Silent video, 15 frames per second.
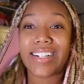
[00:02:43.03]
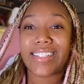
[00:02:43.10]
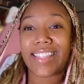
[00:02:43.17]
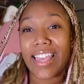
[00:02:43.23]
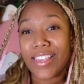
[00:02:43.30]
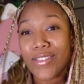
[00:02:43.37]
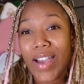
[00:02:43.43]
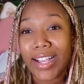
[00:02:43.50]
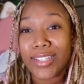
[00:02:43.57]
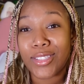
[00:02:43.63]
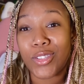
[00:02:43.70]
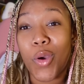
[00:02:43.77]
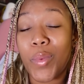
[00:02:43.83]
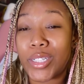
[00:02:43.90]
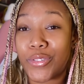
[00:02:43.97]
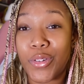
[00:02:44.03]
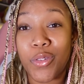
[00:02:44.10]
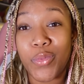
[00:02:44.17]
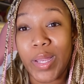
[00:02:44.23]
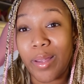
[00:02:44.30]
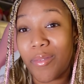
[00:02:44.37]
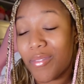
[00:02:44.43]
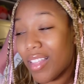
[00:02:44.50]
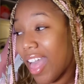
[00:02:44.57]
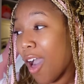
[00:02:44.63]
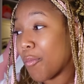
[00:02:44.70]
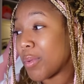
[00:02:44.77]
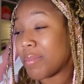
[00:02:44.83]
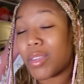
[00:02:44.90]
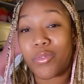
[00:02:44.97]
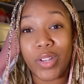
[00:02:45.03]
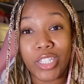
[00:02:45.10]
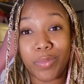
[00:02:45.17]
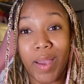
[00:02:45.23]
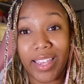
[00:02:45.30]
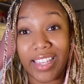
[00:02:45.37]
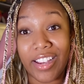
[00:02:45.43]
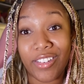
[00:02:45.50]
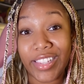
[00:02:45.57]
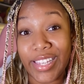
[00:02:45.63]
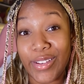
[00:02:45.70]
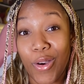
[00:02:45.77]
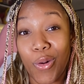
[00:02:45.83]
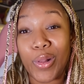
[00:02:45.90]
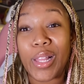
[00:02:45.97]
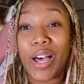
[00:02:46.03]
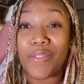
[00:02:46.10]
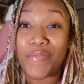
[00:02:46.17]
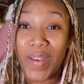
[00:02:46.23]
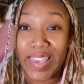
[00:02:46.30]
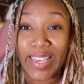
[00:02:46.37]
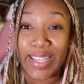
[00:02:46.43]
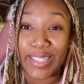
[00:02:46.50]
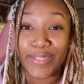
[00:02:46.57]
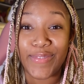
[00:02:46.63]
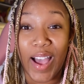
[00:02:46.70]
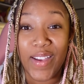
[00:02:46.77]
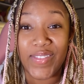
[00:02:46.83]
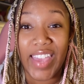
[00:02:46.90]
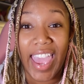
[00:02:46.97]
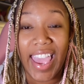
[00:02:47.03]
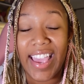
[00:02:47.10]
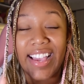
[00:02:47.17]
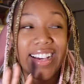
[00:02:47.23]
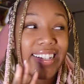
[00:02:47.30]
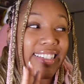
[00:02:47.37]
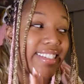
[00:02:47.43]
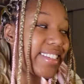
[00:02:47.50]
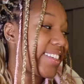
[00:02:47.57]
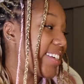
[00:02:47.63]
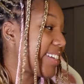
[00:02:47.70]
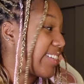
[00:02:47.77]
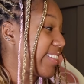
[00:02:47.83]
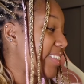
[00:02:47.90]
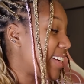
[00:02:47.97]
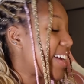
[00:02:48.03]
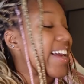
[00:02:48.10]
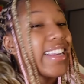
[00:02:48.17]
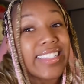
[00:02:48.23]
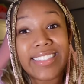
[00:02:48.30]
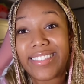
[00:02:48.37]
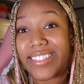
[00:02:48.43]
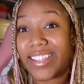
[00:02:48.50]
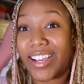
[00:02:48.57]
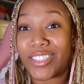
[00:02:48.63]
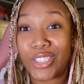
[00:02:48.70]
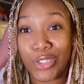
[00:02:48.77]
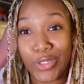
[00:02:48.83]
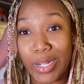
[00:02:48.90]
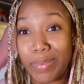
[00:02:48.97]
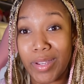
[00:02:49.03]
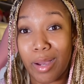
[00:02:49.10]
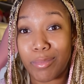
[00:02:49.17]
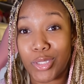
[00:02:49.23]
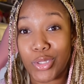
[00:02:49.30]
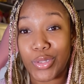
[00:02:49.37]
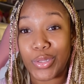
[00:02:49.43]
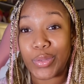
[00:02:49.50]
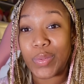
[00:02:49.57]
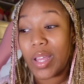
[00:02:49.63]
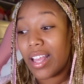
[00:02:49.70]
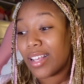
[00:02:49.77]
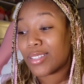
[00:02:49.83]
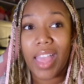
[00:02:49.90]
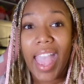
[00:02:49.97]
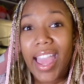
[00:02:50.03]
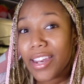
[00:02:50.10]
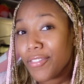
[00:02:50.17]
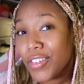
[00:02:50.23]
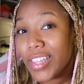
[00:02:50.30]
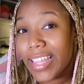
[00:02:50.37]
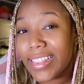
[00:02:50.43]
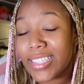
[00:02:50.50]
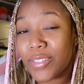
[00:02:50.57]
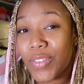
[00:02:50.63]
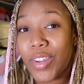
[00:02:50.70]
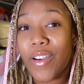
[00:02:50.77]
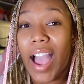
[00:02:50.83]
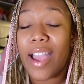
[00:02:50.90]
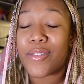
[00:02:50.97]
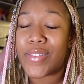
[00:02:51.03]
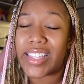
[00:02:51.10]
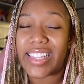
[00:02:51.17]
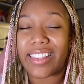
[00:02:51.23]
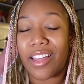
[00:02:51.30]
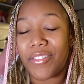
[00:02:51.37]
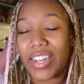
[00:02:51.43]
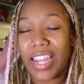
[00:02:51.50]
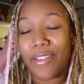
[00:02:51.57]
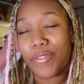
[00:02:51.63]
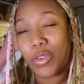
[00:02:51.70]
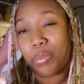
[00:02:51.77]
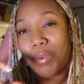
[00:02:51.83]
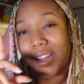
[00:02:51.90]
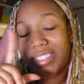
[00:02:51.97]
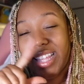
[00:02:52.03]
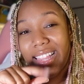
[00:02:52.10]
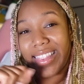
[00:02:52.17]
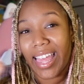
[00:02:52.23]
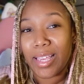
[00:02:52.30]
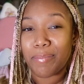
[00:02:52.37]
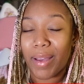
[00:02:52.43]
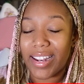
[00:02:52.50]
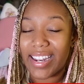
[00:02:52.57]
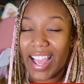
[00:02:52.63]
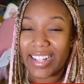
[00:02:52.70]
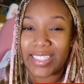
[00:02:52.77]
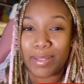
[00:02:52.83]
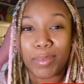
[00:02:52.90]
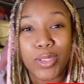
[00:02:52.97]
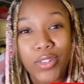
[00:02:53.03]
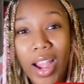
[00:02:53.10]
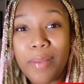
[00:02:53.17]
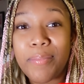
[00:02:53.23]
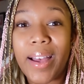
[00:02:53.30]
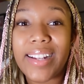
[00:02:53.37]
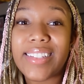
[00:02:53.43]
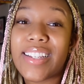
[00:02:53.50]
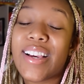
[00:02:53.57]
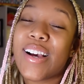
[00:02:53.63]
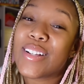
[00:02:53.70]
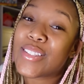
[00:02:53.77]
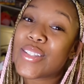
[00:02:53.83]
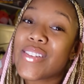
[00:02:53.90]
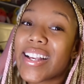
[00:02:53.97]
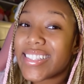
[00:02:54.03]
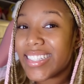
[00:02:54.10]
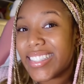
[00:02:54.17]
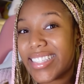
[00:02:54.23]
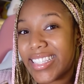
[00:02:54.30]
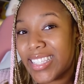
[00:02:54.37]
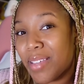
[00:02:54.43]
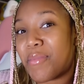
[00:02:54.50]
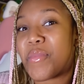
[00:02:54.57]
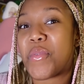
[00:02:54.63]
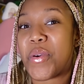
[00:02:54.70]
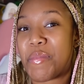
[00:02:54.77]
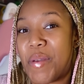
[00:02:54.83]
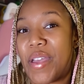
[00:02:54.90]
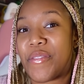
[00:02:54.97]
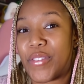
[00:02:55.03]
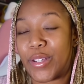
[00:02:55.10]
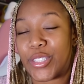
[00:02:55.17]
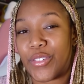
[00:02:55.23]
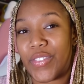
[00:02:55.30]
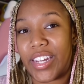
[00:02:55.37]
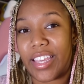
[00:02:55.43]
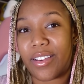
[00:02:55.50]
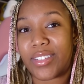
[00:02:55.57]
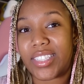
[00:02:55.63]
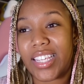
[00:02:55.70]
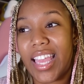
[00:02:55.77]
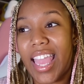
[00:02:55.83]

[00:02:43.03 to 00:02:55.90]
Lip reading: thank you guys so much for helping me reach my yearly goal of making it to 5K. Still, it is a dream come true. And if you like this video, I'd really love it if you press that like button and subscribe button so you guys can see some more of my future videos.